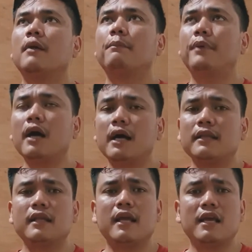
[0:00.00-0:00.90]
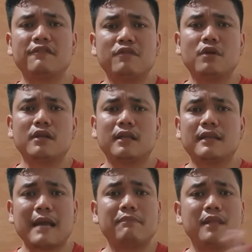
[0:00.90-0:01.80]
but if you're the
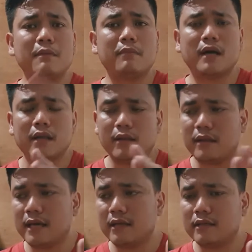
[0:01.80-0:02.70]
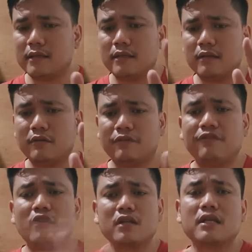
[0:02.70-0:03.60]
type naman that
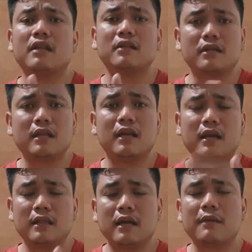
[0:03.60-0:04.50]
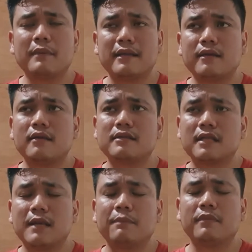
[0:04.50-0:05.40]
falls under talaga the grammatical
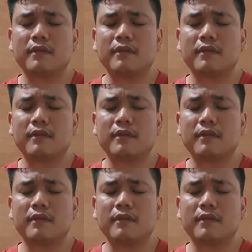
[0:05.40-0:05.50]
slip,